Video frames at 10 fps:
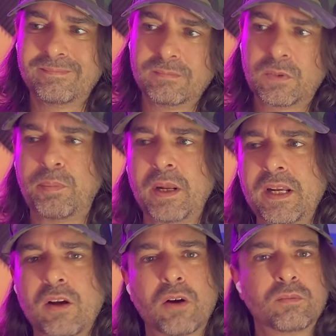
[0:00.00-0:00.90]

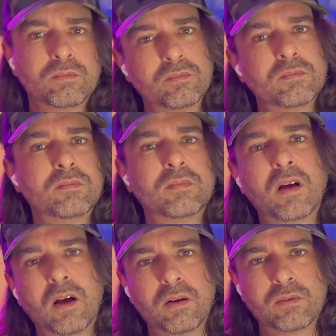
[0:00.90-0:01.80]
Depending on
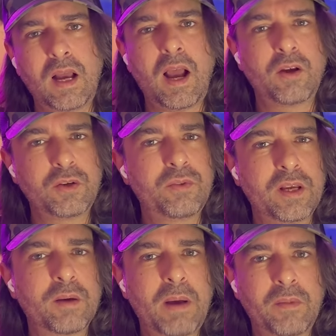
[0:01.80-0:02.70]
how you
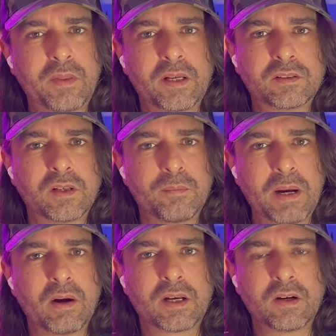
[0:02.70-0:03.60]
think about things in
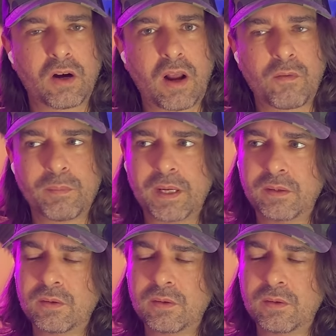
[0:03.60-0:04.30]
America and our government,